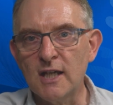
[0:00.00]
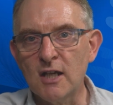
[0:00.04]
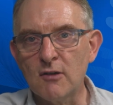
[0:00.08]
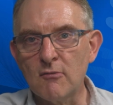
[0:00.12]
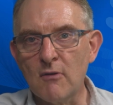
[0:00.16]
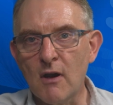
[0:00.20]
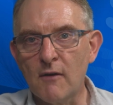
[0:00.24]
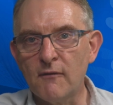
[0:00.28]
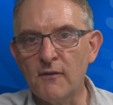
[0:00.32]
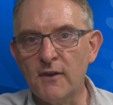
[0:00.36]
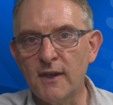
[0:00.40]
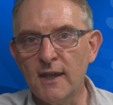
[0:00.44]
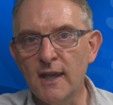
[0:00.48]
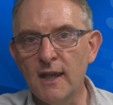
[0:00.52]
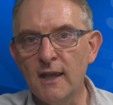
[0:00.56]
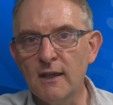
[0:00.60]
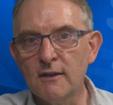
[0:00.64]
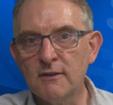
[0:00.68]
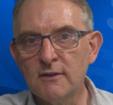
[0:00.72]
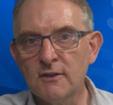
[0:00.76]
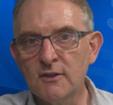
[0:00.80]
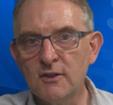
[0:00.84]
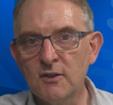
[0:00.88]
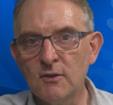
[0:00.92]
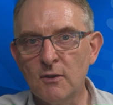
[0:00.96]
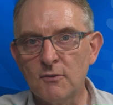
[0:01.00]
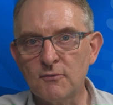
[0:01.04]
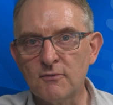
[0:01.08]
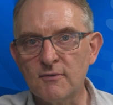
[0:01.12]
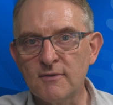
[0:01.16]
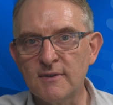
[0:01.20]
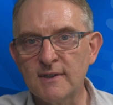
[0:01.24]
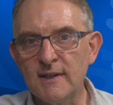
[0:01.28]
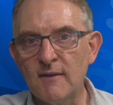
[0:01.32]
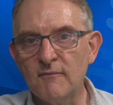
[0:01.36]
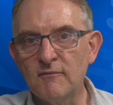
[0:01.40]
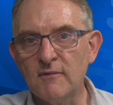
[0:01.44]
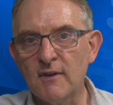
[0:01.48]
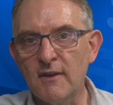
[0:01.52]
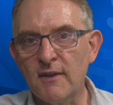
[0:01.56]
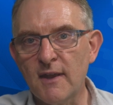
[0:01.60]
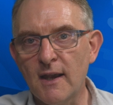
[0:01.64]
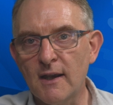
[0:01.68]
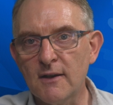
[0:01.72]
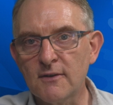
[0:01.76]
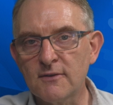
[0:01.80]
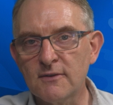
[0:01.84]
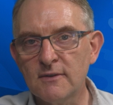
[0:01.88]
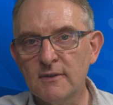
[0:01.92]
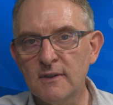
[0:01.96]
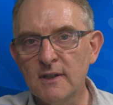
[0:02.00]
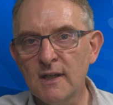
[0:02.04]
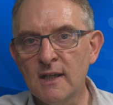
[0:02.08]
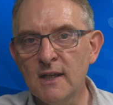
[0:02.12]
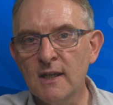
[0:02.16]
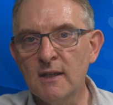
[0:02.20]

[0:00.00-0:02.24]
year over year to 270,000.